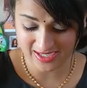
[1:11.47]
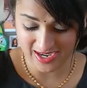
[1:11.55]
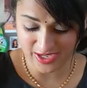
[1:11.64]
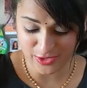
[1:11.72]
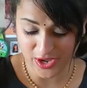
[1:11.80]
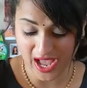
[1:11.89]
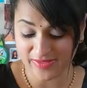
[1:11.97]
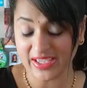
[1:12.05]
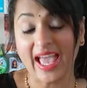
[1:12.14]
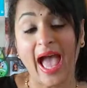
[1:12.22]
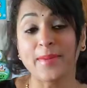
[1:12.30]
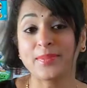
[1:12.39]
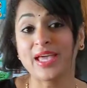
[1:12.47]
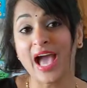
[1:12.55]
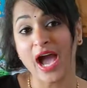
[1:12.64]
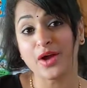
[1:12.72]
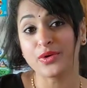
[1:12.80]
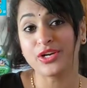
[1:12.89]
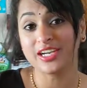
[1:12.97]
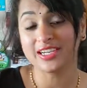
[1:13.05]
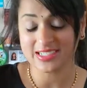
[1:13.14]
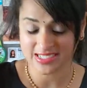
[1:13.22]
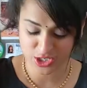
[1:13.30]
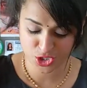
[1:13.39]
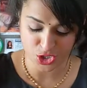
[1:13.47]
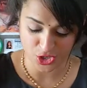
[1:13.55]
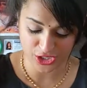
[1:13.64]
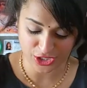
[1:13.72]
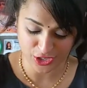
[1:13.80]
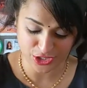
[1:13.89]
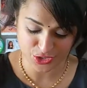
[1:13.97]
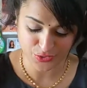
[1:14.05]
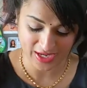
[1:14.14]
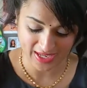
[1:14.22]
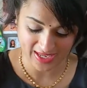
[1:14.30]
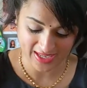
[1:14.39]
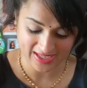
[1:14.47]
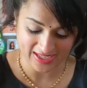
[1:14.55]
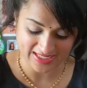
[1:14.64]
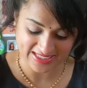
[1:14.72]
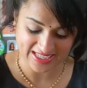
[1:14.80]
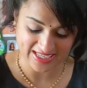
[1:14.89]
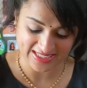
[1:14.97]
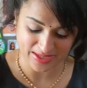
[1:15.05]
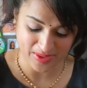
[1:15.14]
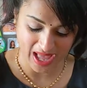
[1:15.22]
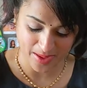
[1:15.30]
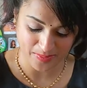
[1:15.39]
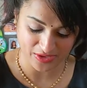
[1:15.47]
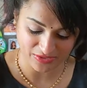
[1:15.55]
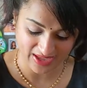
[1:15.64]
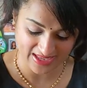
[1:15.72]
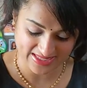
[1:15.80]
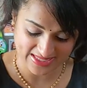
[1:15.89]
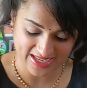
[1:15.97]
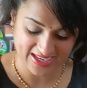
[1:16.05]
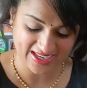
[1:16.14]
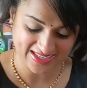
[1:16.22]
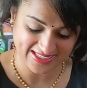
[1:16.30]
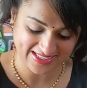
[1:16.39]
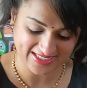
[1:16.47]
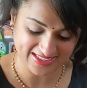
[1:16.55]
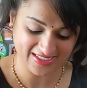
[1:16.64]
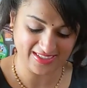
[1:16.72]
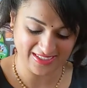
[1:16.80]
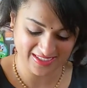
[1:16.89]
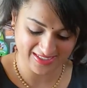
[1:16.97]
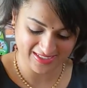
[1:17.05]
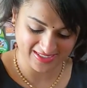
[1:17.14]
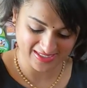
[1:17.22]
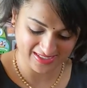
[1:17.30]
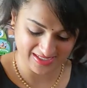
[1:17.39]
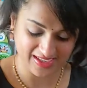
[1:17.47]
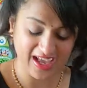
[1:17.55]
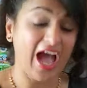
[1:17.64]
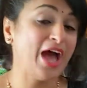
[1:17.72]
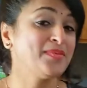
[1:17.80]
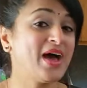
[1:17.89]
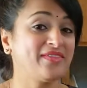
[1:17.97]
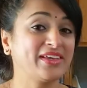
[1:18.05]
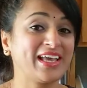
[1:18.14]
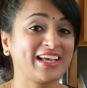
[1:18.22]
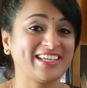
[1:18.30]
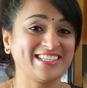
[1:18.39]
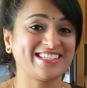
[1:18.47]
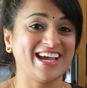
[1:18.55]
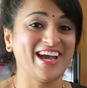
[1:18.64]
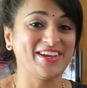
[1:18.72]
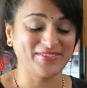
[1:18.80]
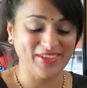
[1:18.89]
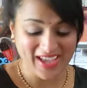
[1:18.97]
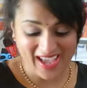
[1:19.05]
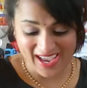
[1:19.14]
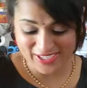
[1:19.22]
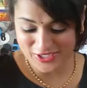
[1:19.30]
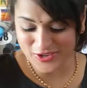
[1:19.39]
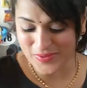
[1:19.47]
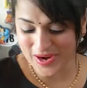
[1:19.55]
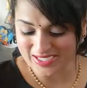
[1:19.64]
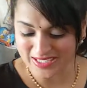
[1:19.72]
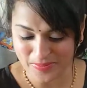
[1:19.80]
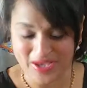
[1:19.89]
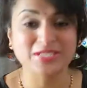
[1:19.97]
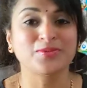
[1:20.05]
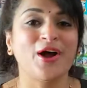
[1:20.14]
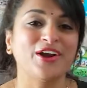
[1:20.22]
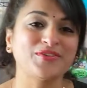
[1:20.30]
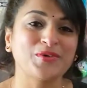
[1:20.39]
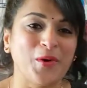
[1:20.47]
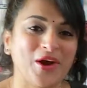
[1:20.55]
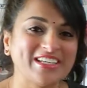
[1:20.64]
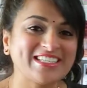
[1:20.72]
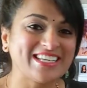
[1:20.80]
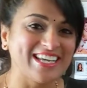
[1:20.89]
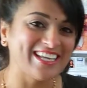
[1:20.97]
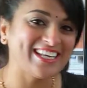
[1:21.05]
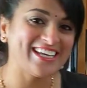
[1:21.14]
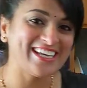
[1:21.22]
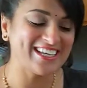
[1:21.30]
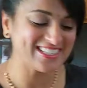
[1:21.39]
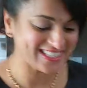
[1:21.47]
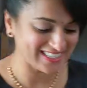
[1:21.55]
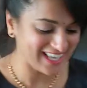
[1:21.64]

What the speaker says: Are you having happy hours, showing your drink and seeing some happy faces? I'm having a good time. And you know what the best part of quarantine is?